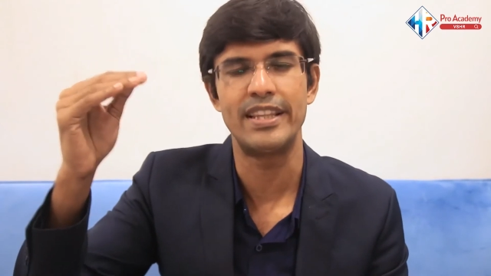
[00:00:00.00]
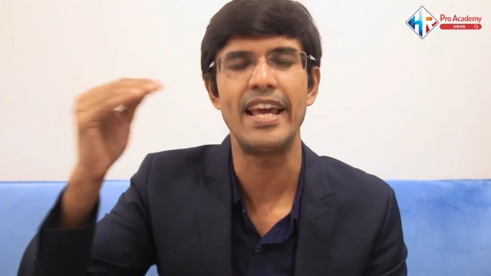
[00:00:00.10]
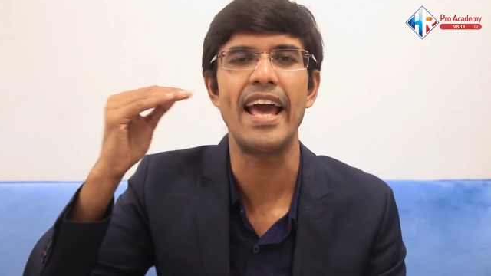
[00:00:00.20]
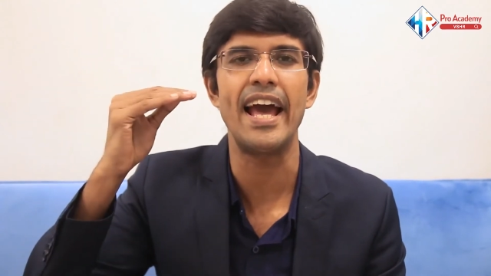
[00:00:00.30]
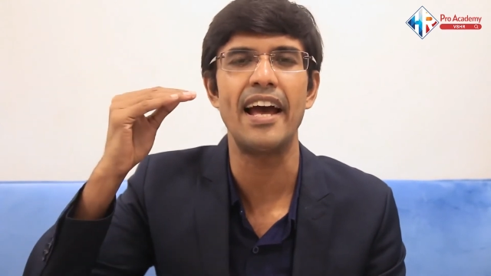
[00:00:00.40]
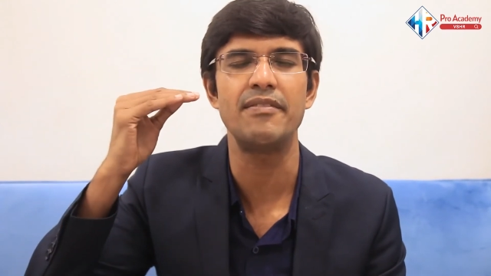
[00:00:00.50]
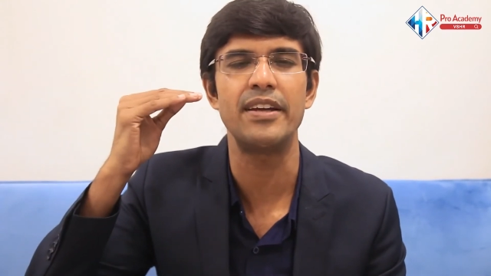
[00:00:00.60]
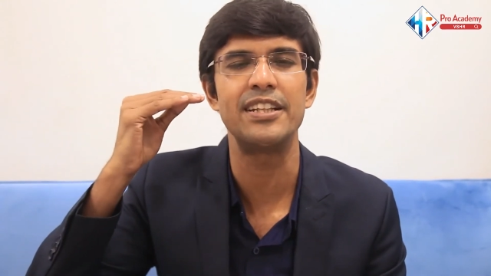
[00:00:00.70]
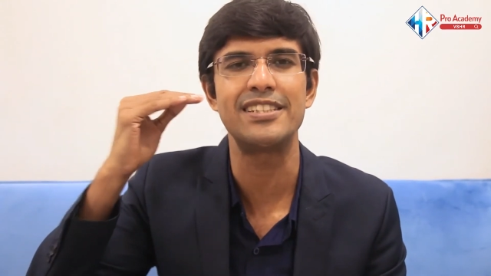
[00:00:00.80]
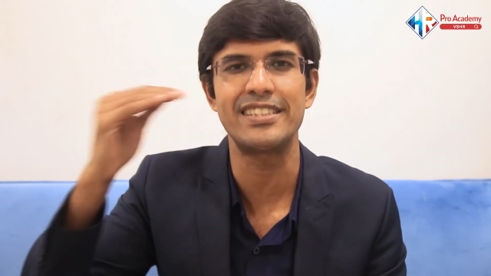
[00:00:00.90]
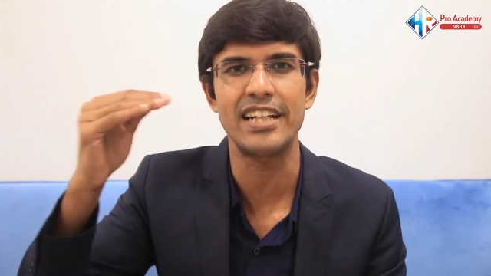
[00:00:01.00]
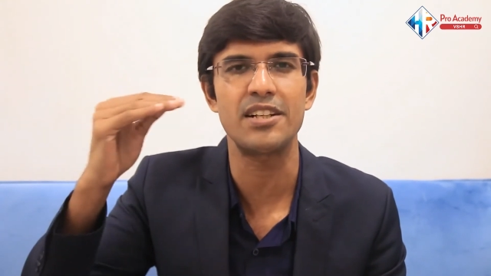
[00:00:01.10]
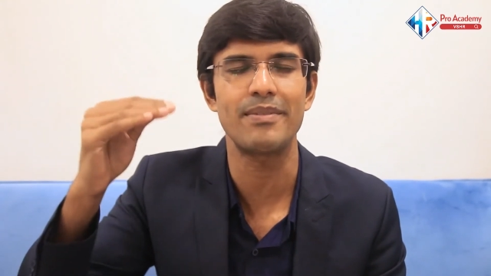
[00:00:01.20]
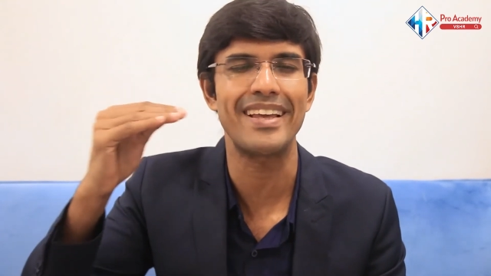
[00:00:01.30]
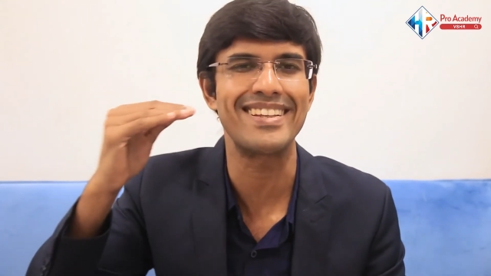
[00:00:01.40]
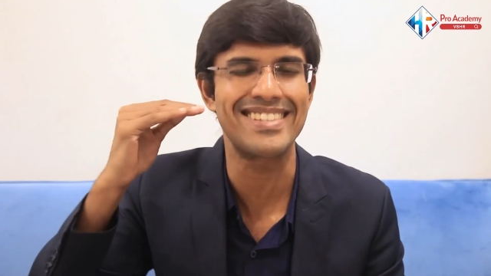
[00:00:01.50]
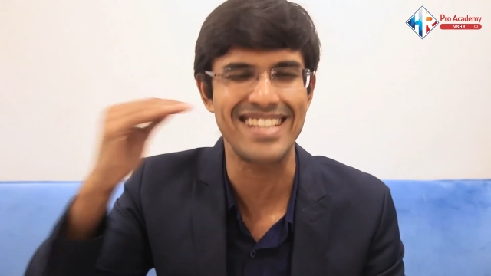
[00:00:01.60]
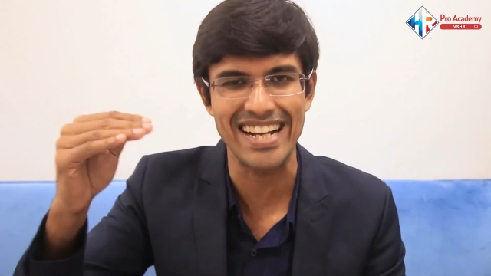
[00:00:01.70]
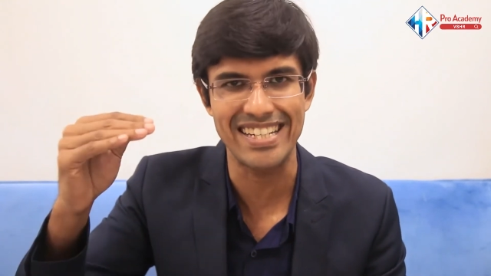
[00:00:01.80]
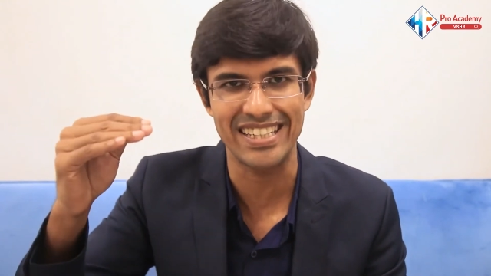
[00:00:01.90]
they have a state of
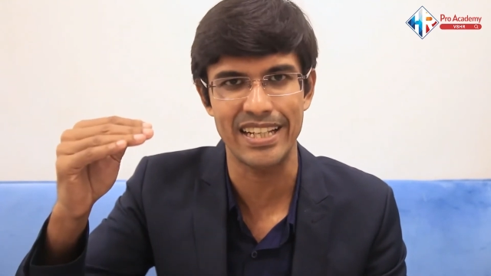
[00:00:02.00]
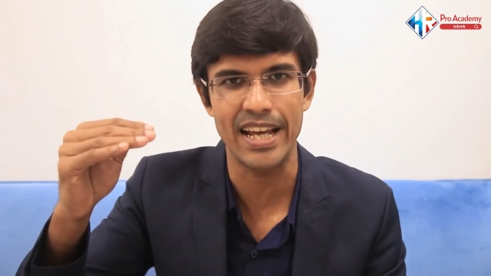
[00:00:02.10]
anxiety